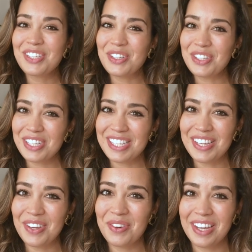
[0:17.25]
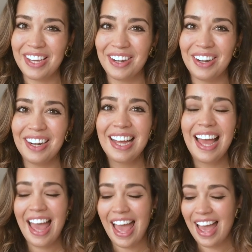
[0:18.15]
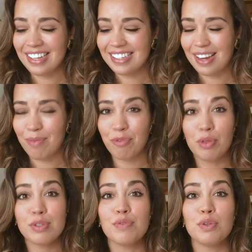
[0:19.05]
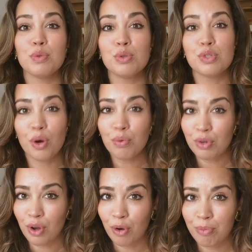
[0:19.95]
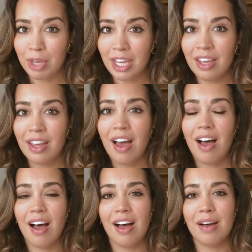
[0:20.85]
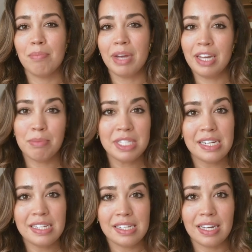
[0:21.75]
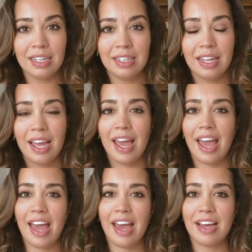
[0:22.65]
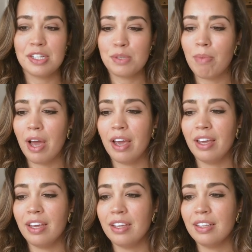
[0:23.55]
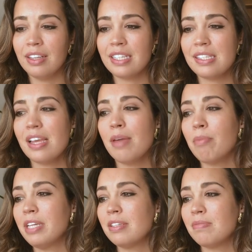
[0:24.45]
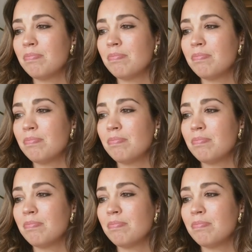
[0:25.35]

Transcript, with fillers: it's good to see you here. And um, for those of you who don't know me, um, my name is Nadine and my, let's say my